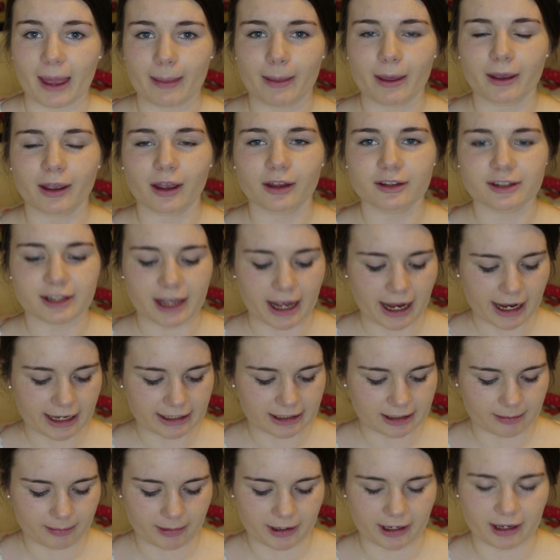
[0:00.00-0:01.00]
And I'm going to
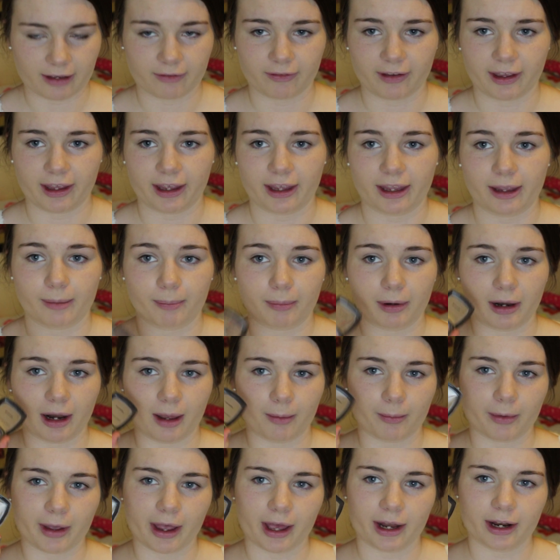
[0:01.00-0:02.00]
add a bit of a
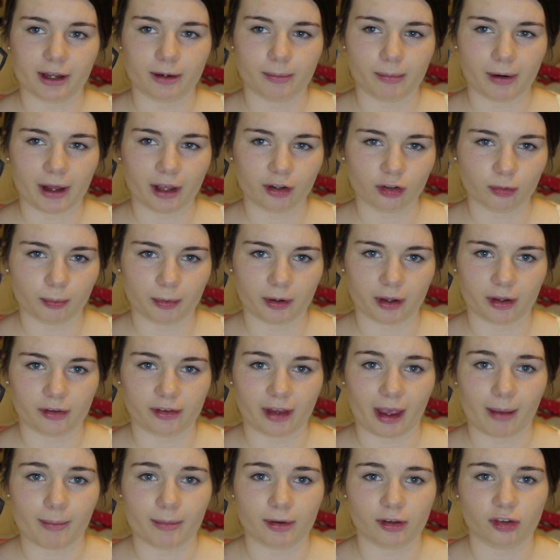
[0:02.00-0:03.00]
plum coloured blush,
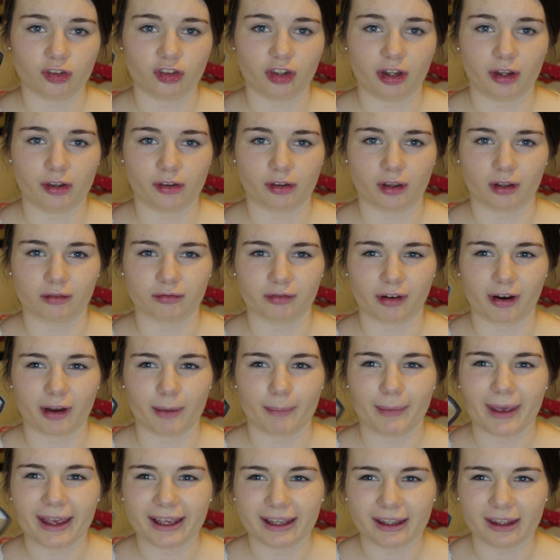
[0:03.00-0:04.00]
because Emma's cheeks aren't
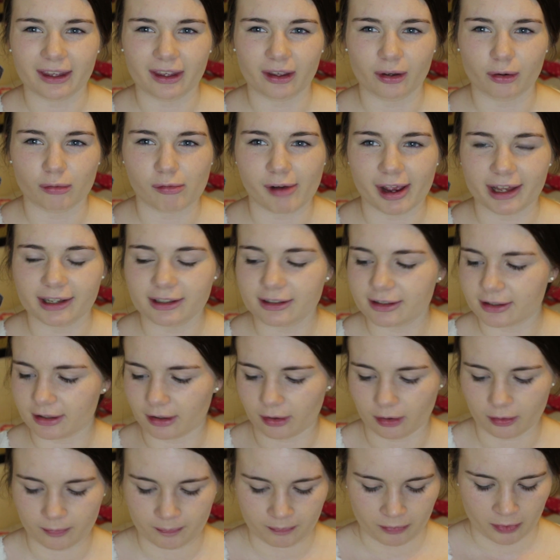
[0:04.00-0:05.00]
very pinky or red,
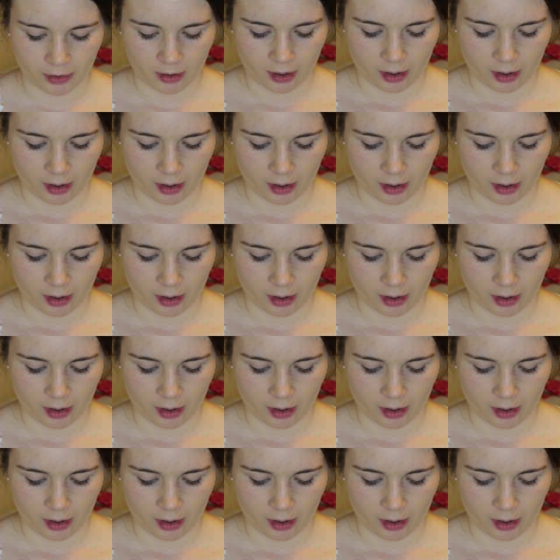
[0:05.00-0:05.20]
so